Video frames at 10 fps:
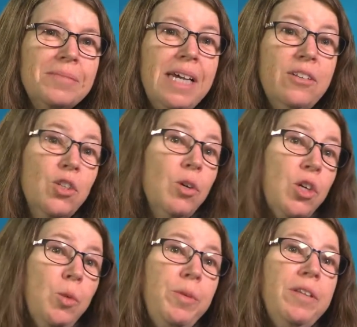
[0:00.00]
And so it
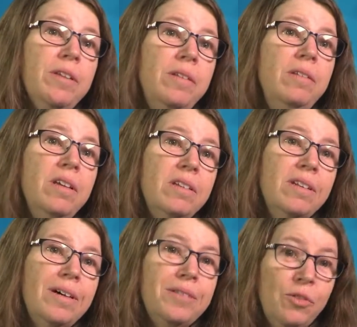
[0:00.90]
could be
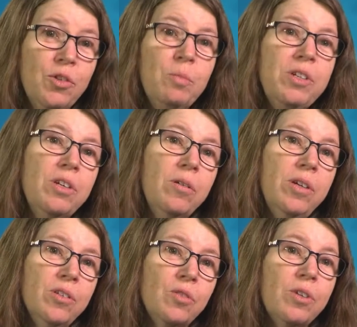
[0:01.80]
that different
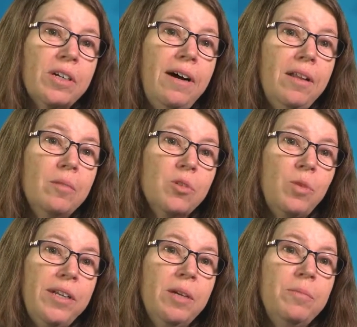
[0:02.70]
materials for columns
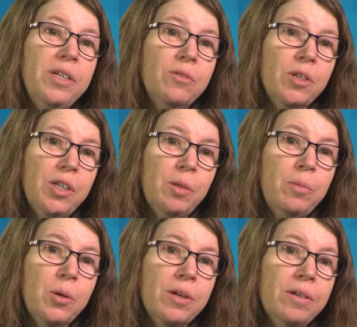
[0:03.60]
wind up being really
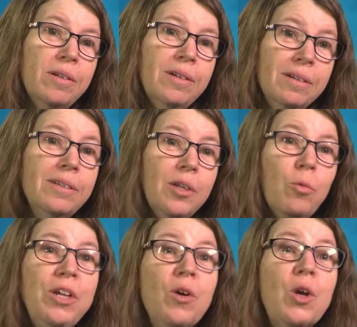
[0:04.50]
important.
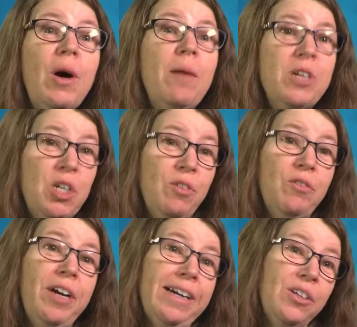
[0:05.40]
We don't know how much of a
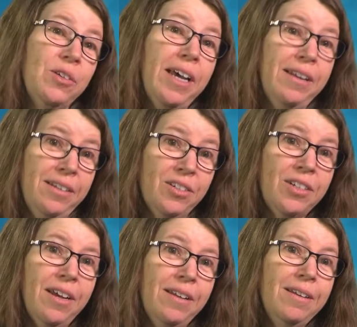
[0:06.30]
factor that is
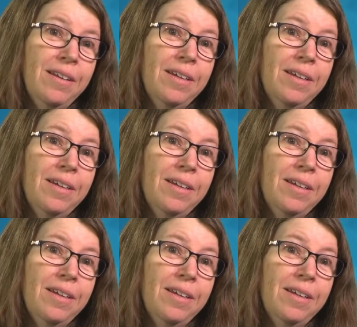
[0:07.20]
yet.